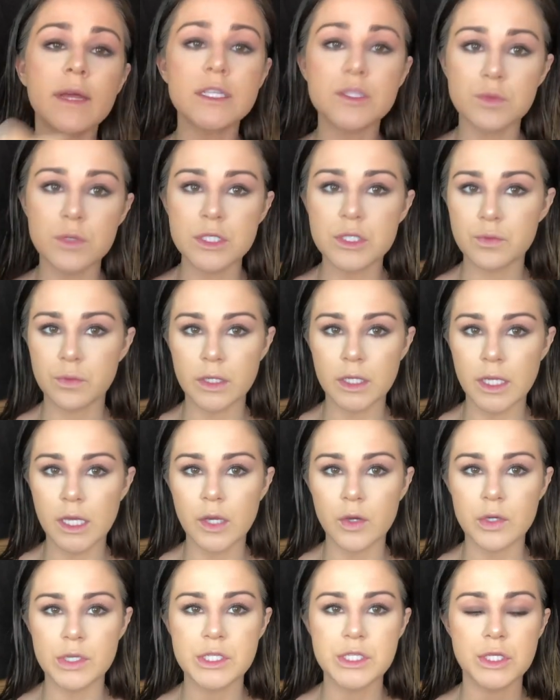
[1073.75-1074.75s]
that's what's really
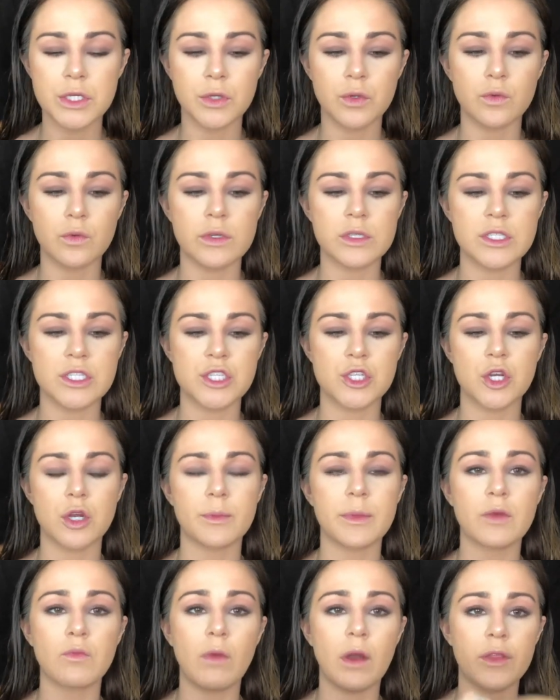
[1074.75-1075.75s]
going to
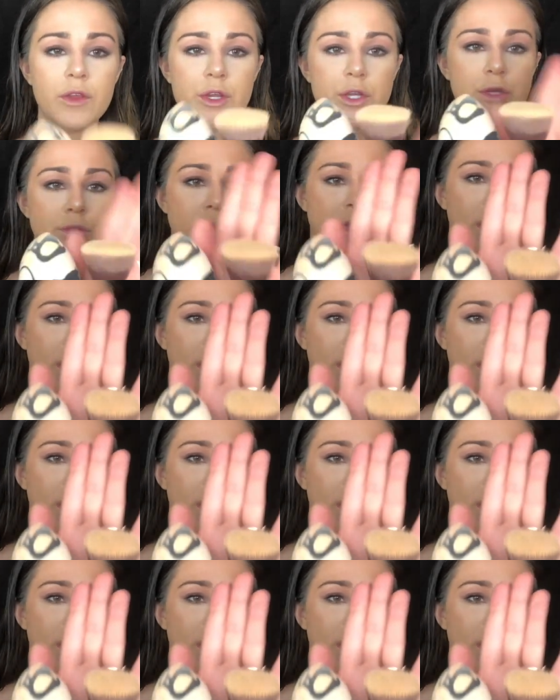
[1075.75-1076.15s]
determine whether you